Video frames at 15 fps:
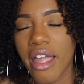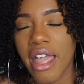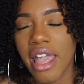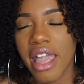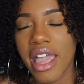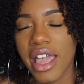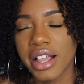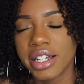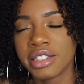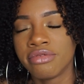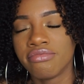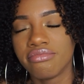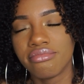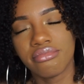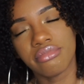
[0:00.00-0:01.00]
egg
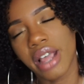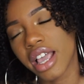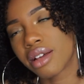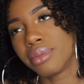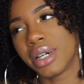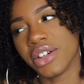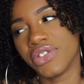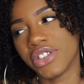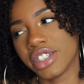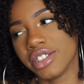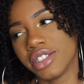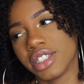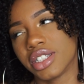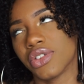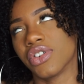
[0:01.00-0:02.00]

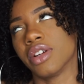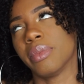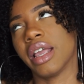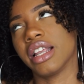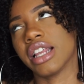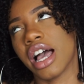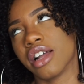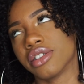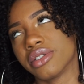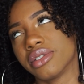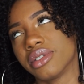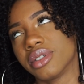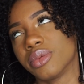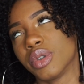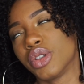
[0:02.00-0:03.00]
McMuffins from
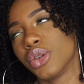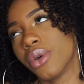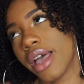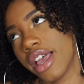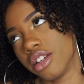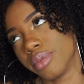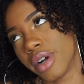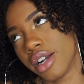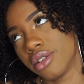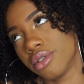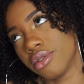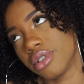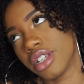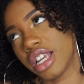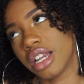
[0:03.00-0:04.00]
McDonald's with two hash
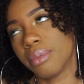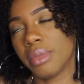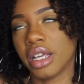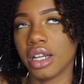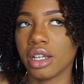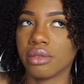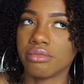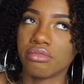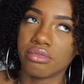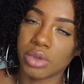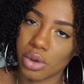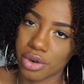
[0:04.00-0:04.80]
browns and a medium